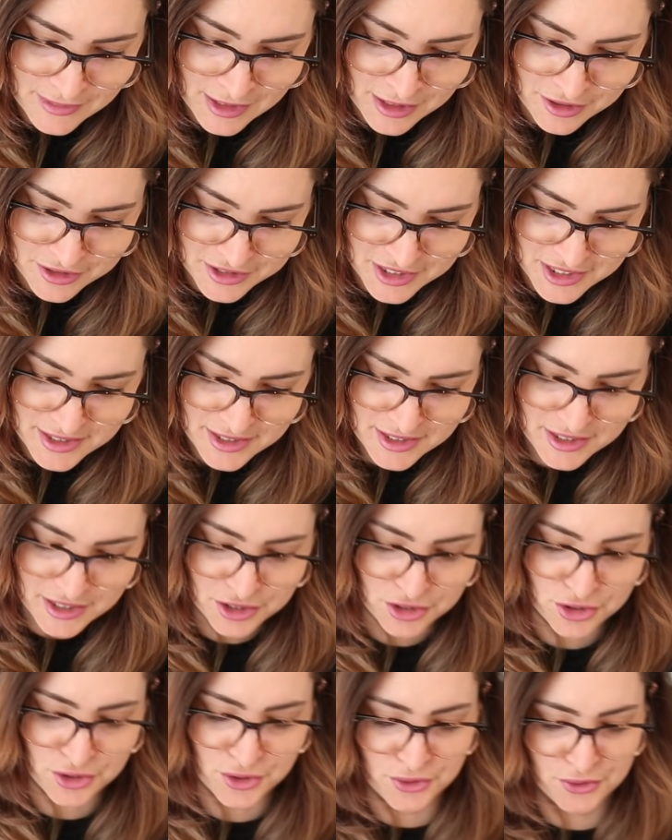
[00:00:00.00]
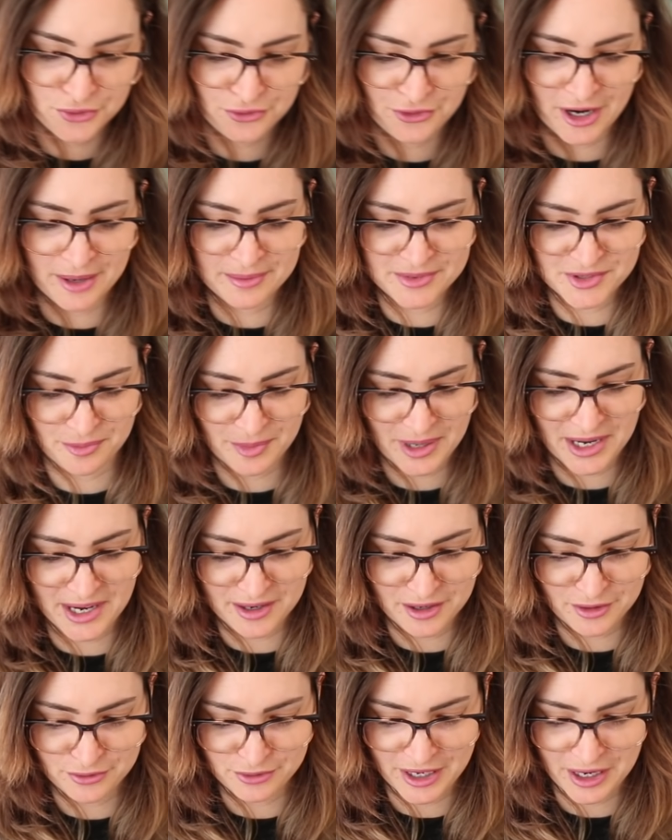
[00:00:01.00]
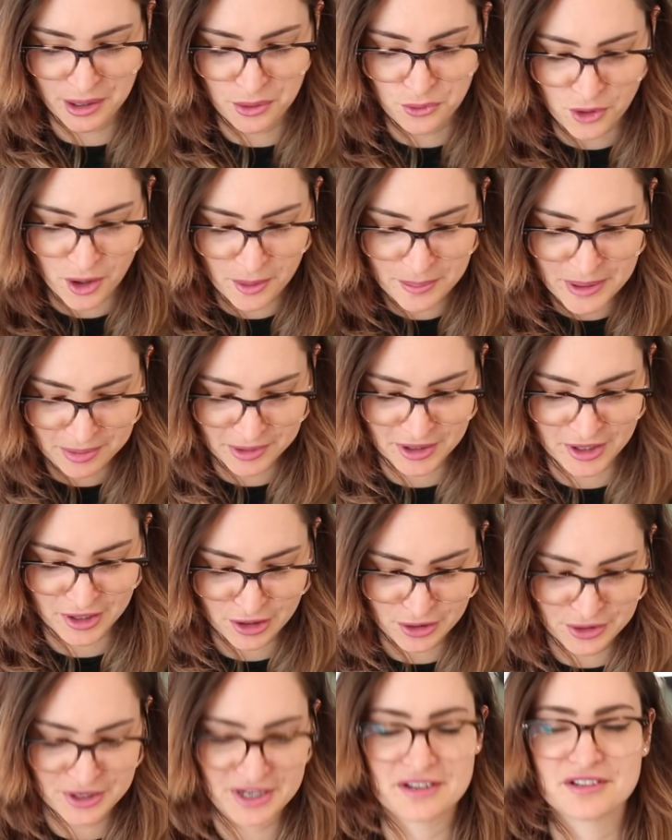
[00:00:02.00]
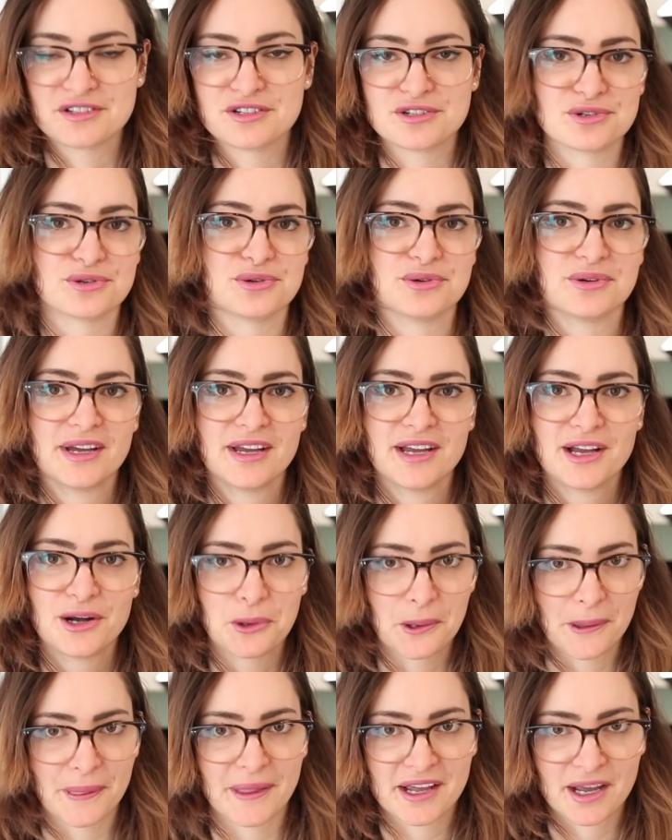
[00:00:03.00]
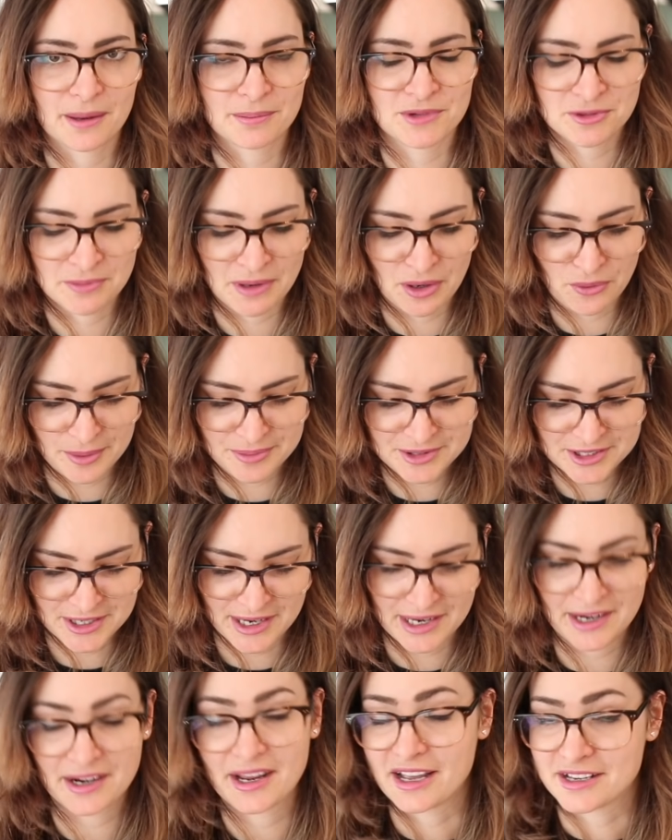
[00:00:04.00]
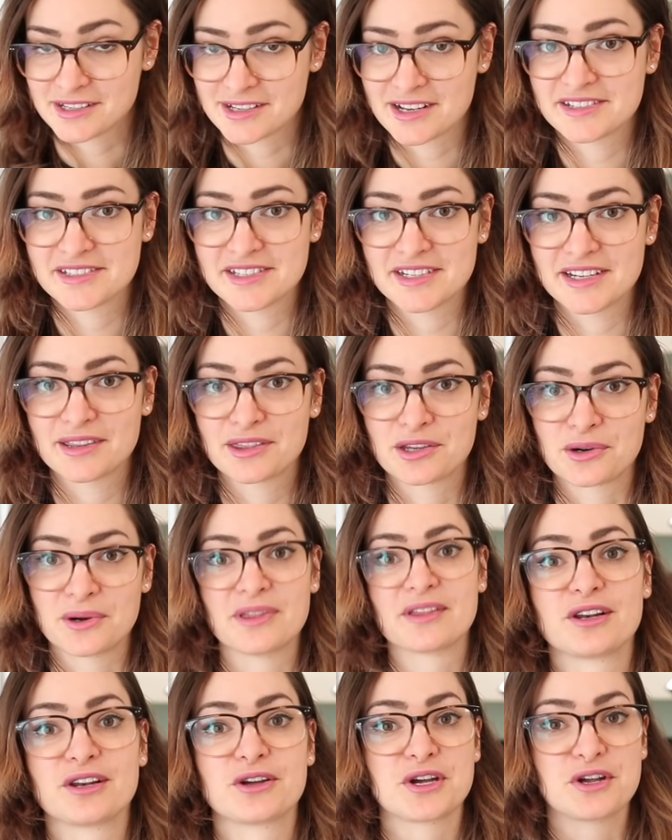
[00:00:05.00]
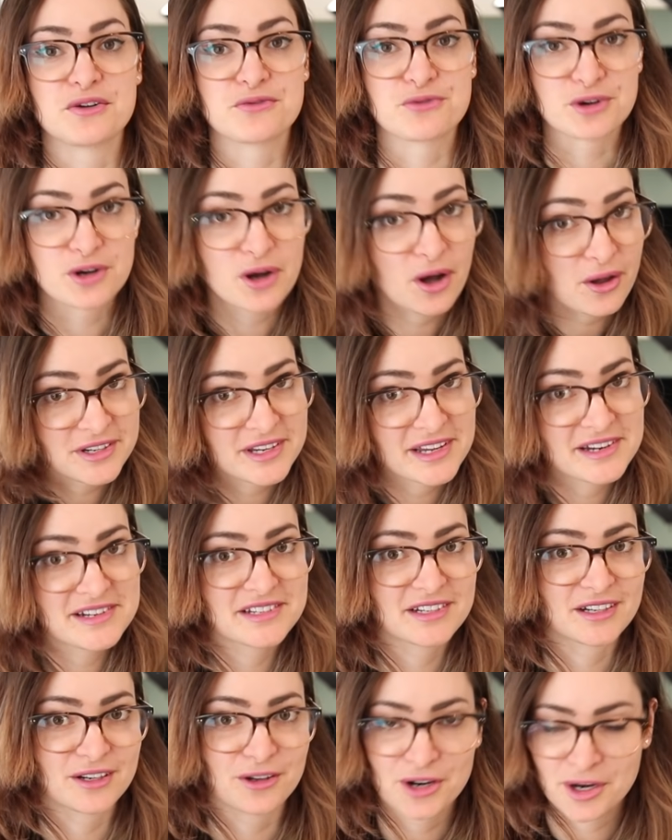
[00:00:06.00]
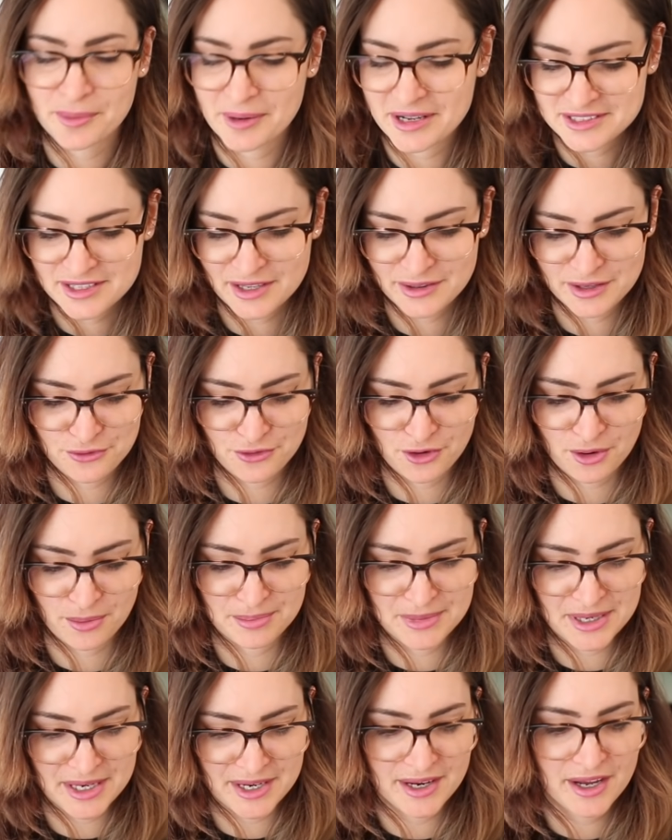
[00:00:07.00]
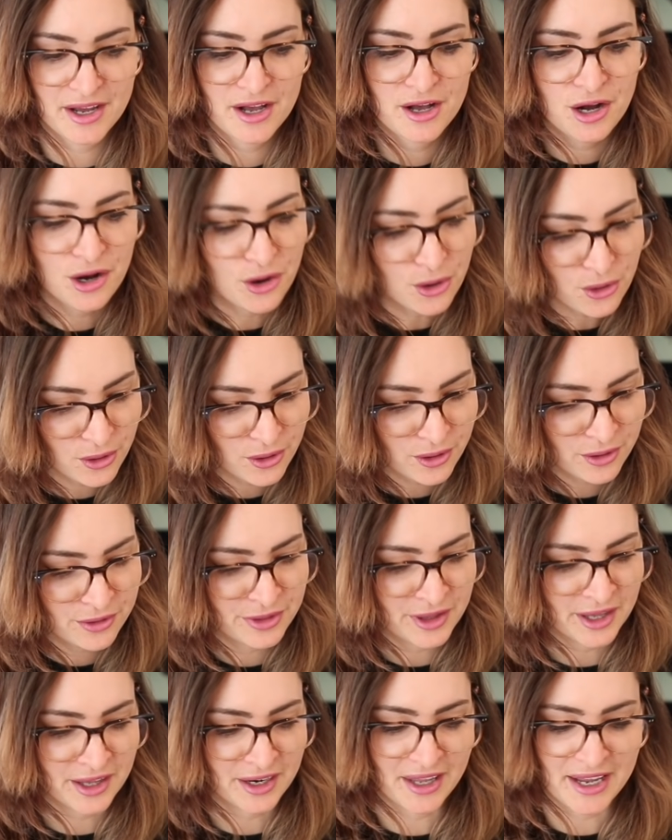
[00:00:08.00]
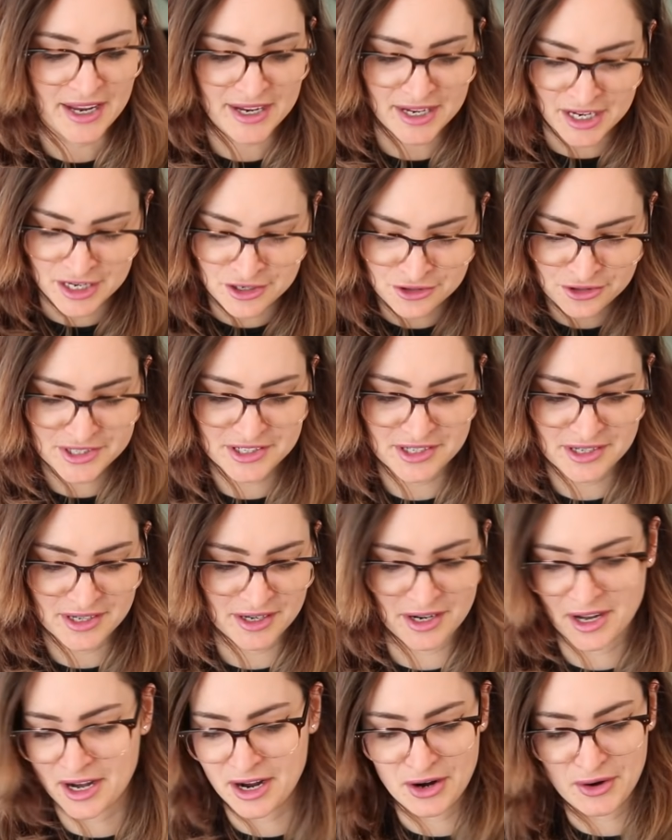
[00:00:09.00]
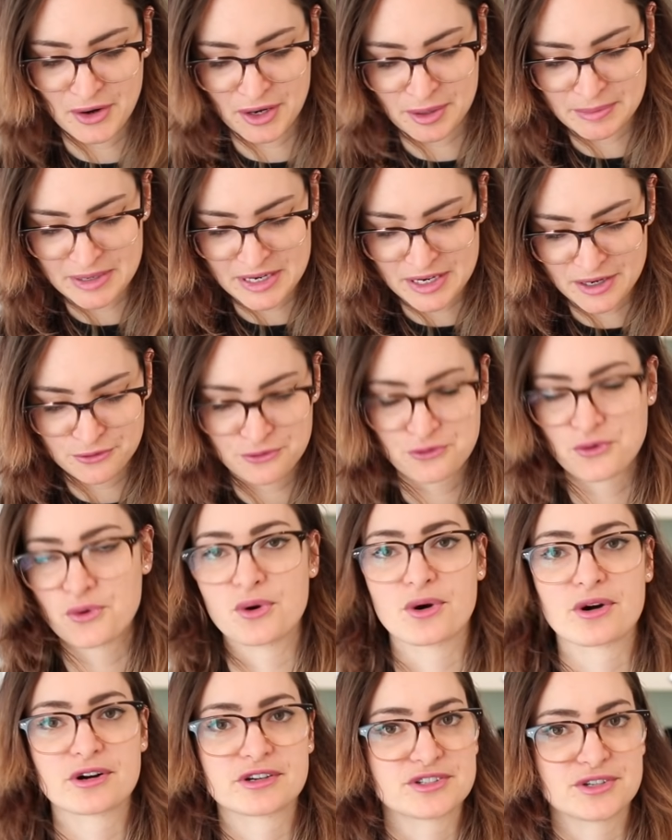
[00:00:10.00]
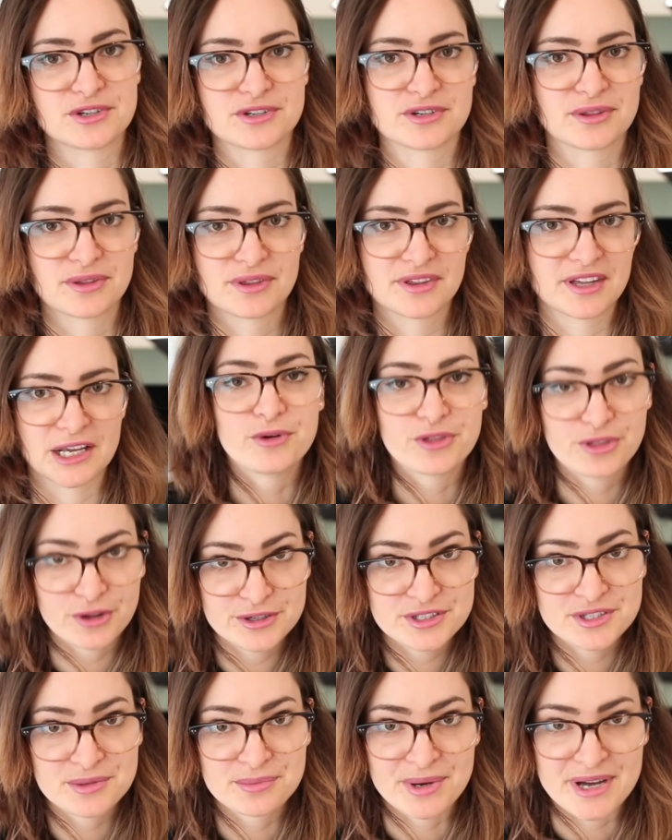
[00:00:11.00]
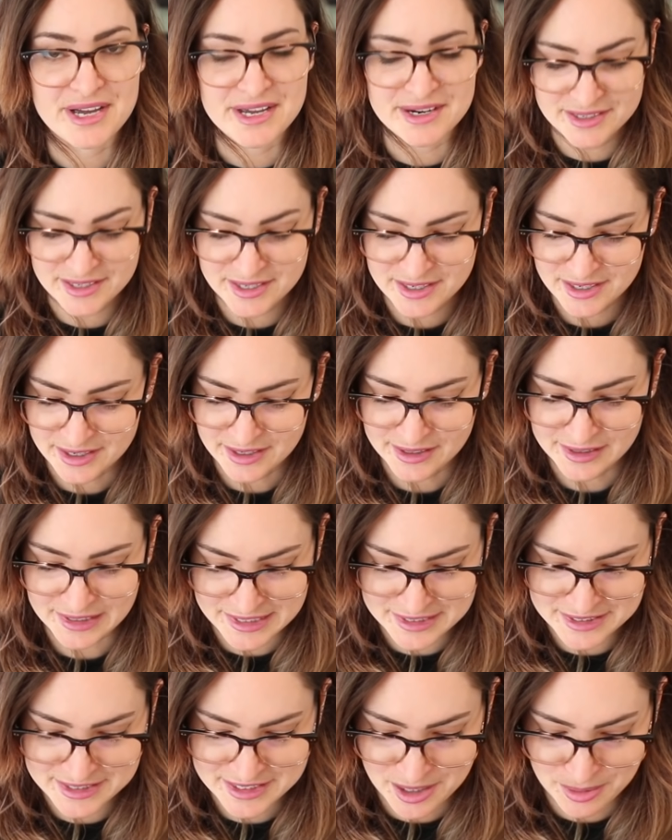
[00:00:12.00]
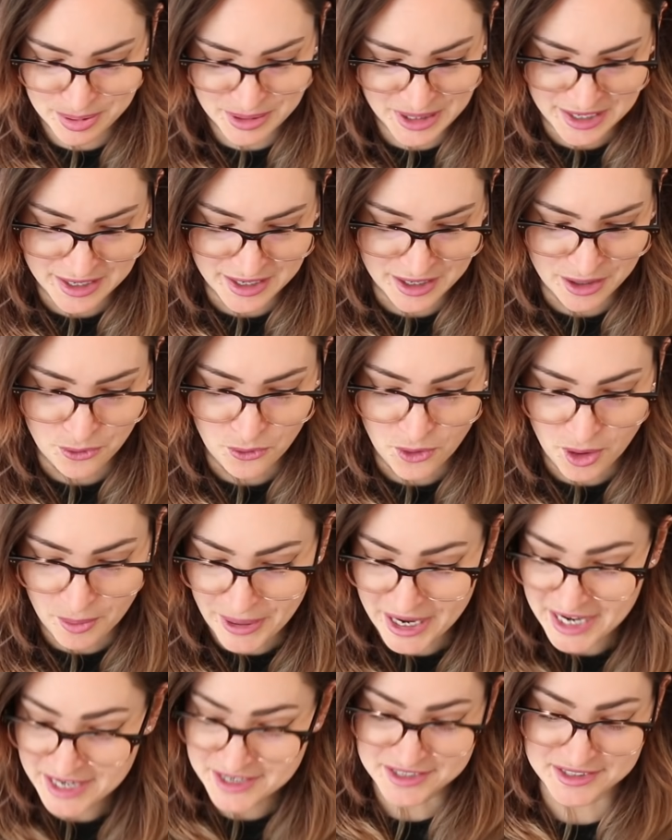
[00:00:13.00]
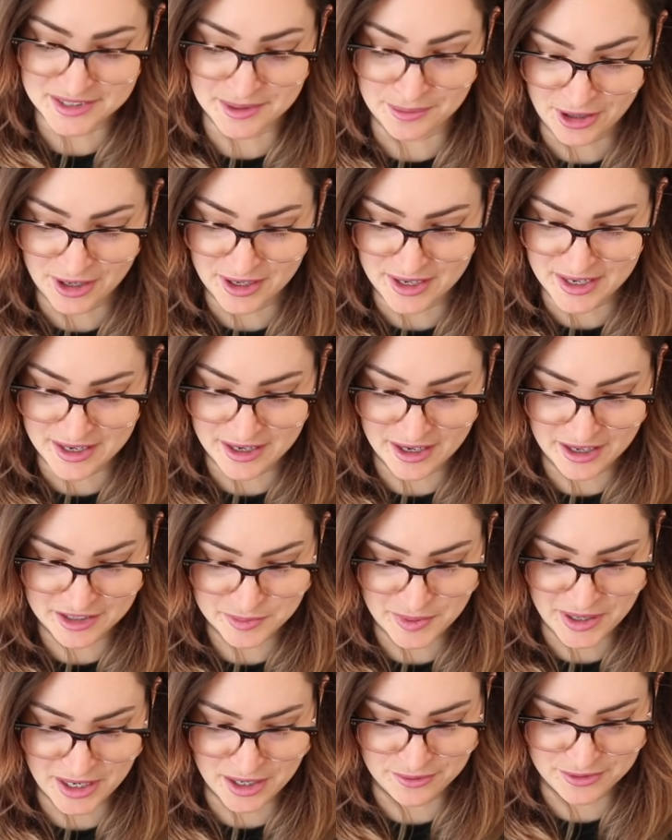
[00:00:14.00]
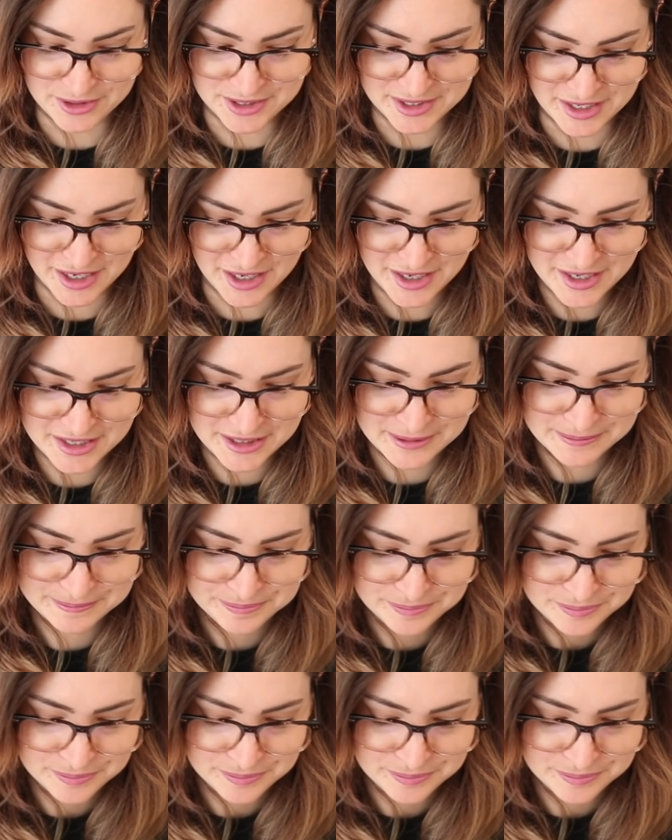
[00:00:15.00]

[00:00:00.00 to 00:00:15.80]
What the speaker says: Because this is the two frames of mind of like what people are looking to do when they come to my website as I see it. They're looking for content to learn about something from me, or they're like interested in hiring me for a certain thing. With those in mind, let's start planning what pages I'm going to need as part of the site.